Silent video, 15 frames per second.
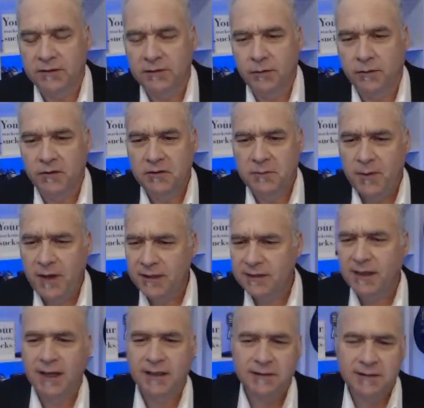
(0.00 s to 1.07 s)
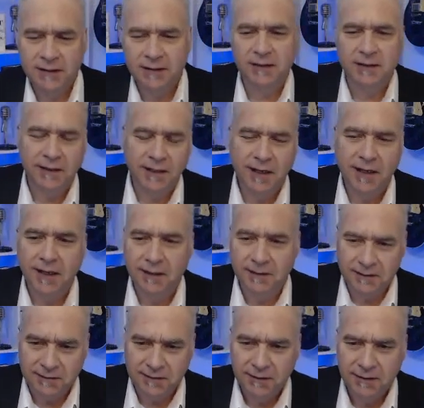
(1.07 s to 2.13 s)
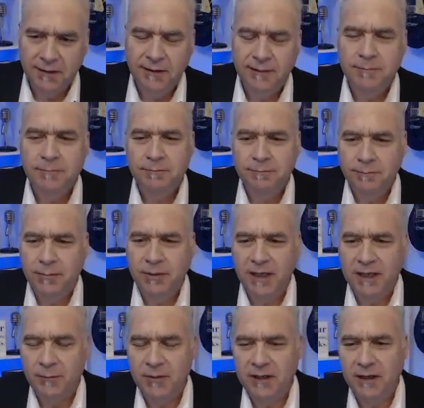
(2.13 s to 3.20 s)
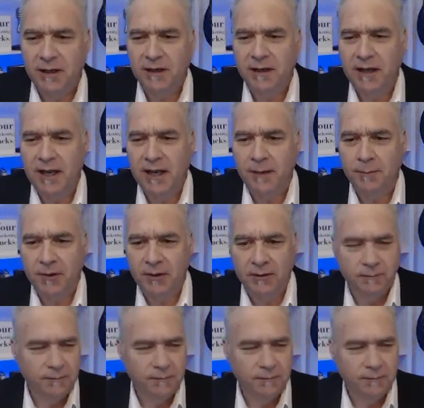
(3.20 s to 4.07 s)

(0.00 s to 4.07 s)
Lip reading: So if this podcast suddenly ends, blame it on Apple.